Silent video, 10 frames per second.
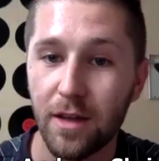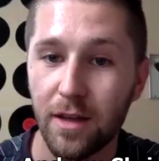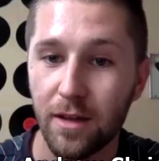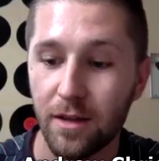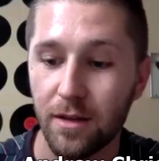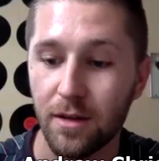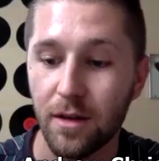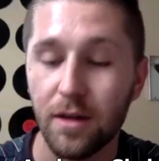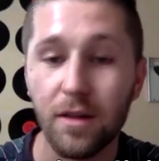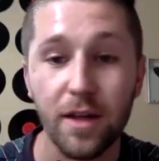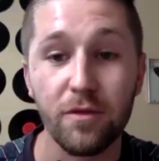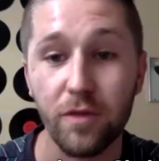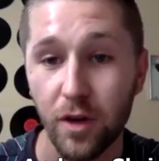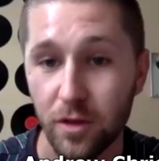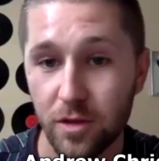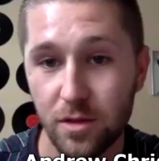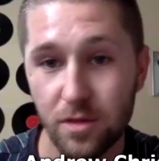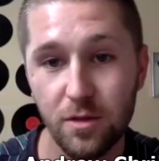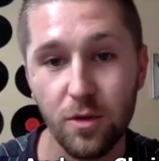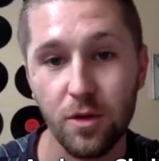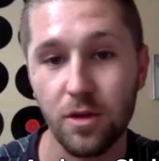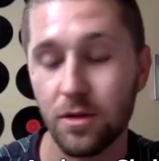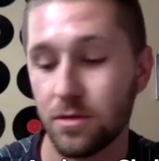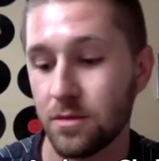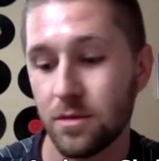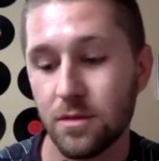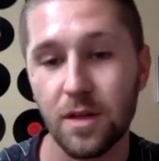in like a verse or mm-hmm.